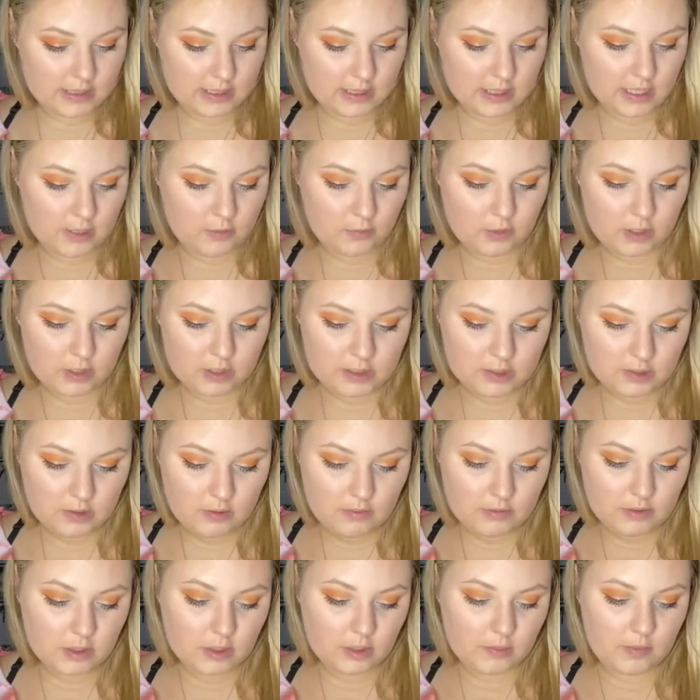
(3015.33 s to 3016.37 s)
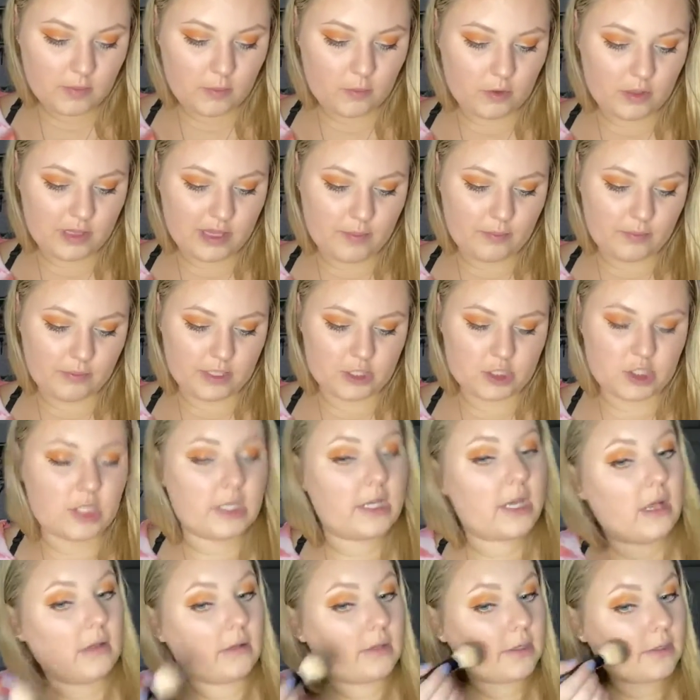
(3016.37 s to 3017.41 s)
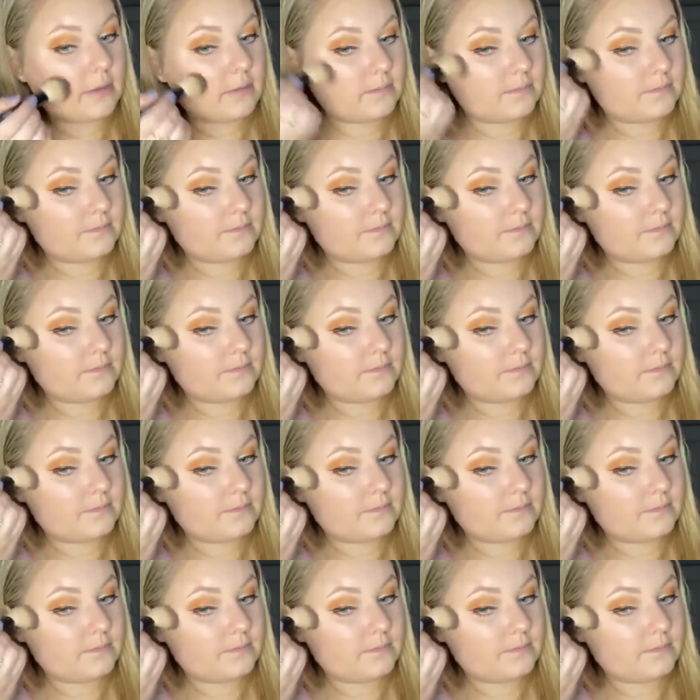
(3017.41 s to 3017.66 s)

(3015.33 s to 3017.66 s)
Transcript: And then I wanted to go with a little bit more of that blushy color.